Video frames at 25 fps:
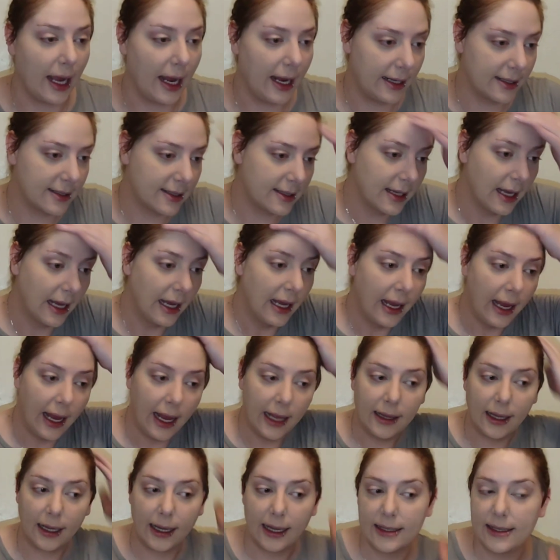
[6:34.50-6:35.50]
nice.
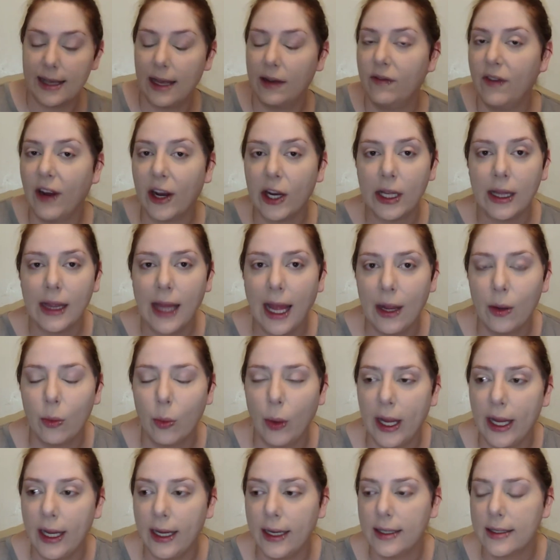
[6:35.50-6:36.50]
And like I said, very
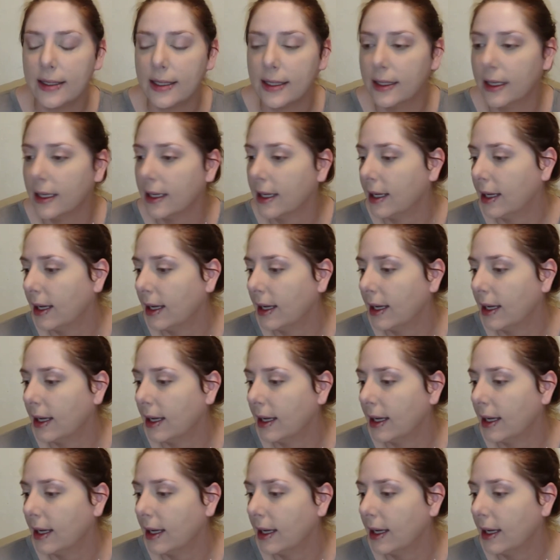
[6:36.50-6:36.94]
lightweight.